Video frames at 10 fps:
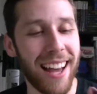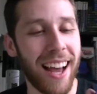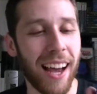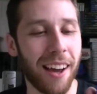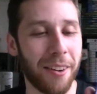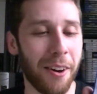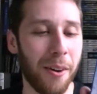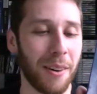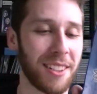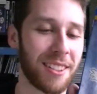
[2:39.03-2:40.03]
I don't
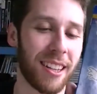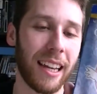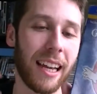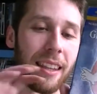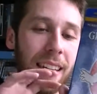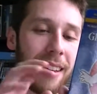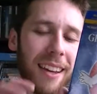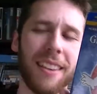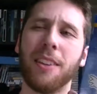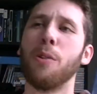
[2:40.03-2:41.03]
know. It's just and
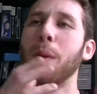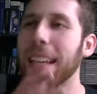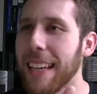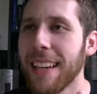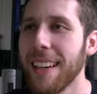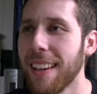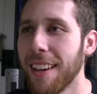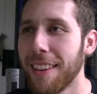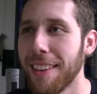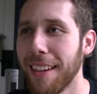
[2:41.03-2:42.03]
the
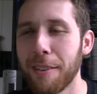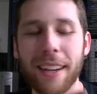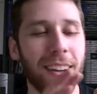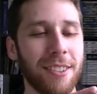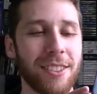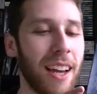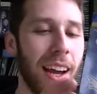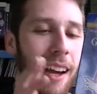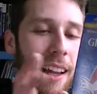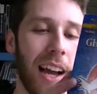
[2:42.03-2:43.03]
Twinkie theory.
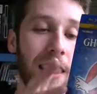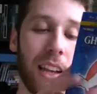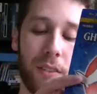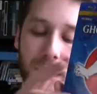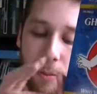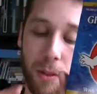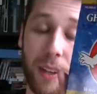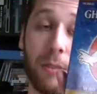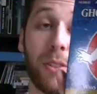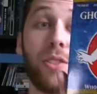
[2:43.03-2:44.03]
I love this
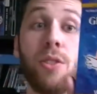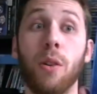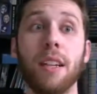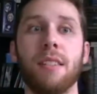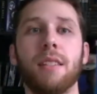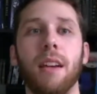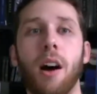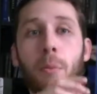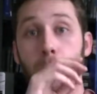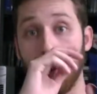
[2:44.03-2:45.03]
movie, and it was so nice to see
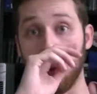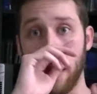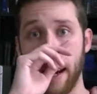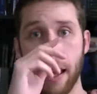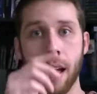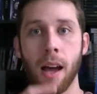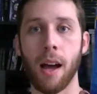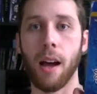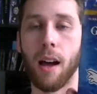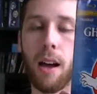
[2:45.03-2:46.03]
on Blu-ray.
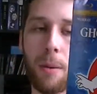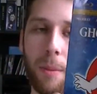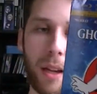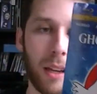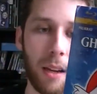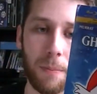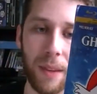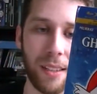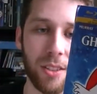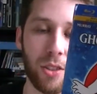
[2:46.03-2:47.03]

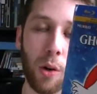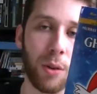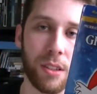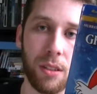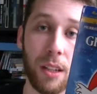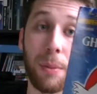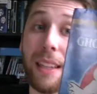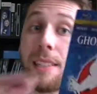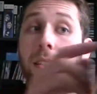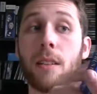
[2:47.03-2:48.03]
It's so crystal clear, but
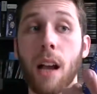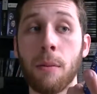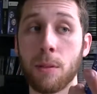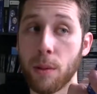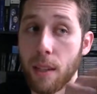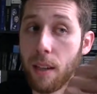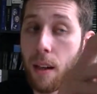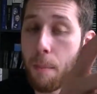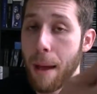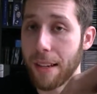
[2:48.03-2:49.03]
it comes with
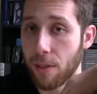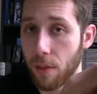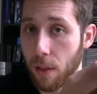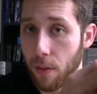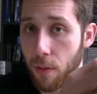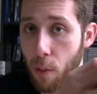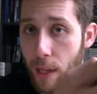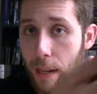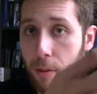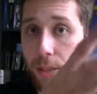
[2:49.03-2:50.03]
the mastered in
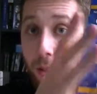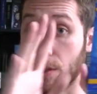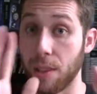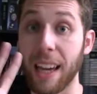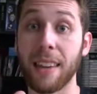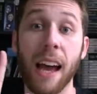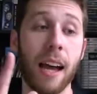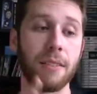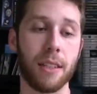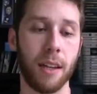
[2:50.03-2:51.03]
4K resolution that
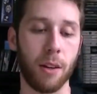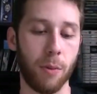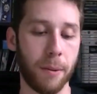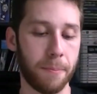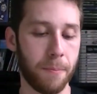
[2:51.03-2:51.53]
I've seen anyway.